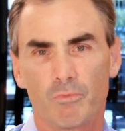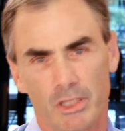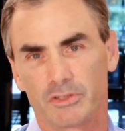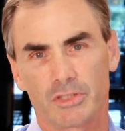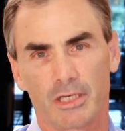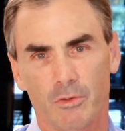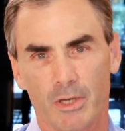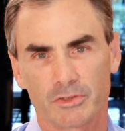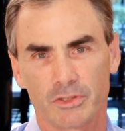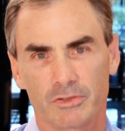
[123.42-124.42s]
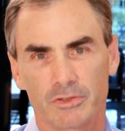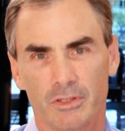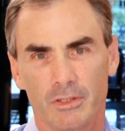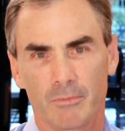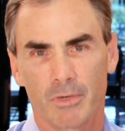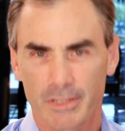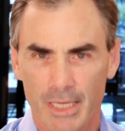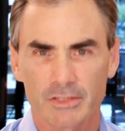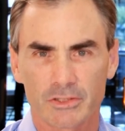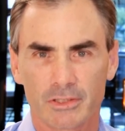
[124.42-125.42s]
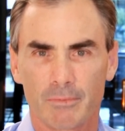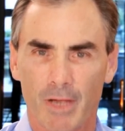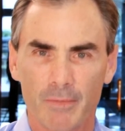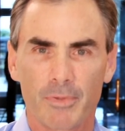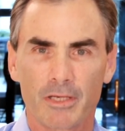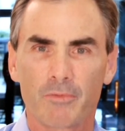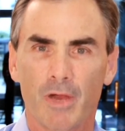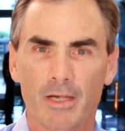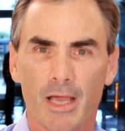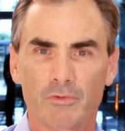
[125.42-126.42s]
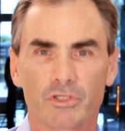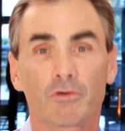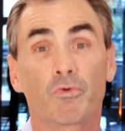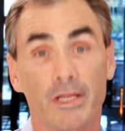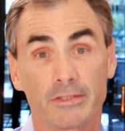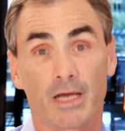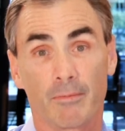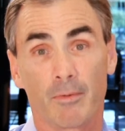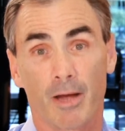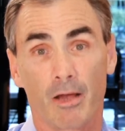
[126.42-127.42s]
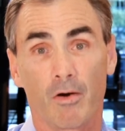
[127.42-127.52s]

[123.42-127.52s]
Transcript: real estate questions. But yes, in my opinion, right now is a great time to buy a